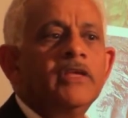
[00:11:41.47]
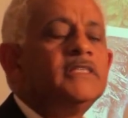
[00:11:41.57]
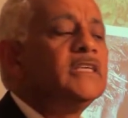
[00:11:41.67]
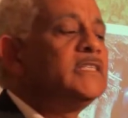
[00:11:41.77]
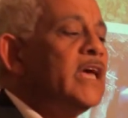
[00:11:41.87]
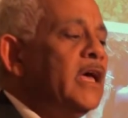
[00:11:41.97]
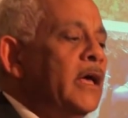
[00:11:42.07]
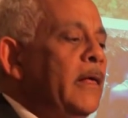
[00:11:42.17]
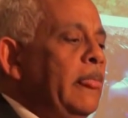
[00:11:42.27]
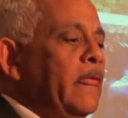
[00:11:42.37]
This is,
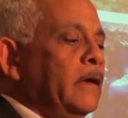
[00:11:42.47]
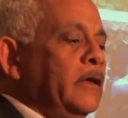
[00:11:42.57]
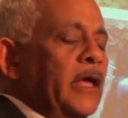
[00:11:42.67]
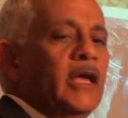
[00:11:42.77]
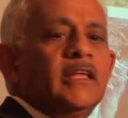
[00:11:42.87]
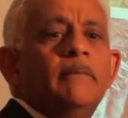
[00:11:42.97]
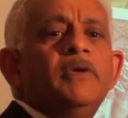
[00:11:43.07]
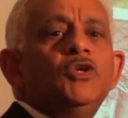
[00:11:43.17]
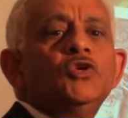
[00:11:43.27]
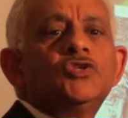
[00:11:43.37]
uh, it can
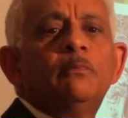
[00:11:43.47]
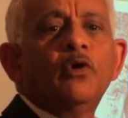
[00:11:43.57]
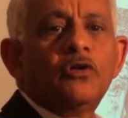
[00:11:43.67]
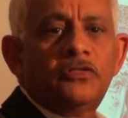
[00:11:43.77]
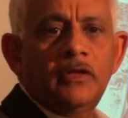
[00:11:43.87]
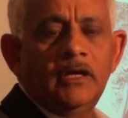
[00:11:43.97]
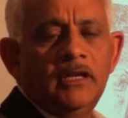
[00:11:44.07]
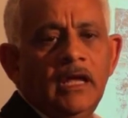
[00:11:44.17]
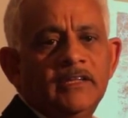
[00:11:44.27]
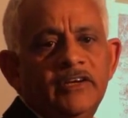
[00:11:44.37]
be used both
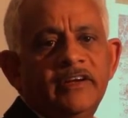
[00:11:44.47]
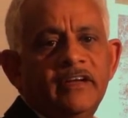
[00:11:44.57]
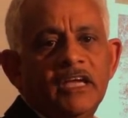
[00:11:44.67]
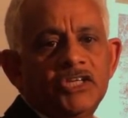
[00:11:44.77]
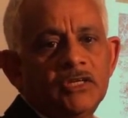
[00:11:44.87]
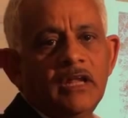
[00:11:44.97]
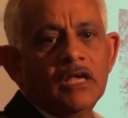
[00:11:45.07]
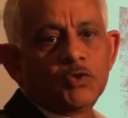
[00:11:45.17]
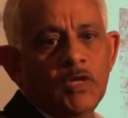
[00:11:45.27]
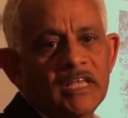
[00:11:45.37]
under irrigation
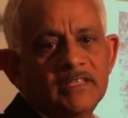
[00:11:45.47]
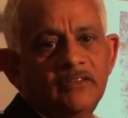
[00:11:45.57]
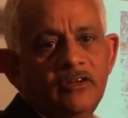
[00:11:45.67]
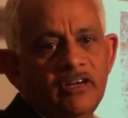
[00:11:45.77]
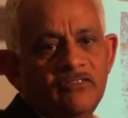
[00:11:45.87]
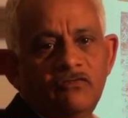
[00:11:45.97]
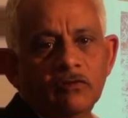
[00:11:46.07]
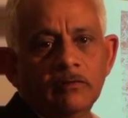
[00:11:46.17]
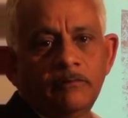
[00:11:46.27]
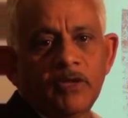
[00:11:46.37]
as well as under
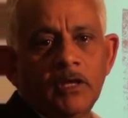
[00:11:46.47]
rainfall.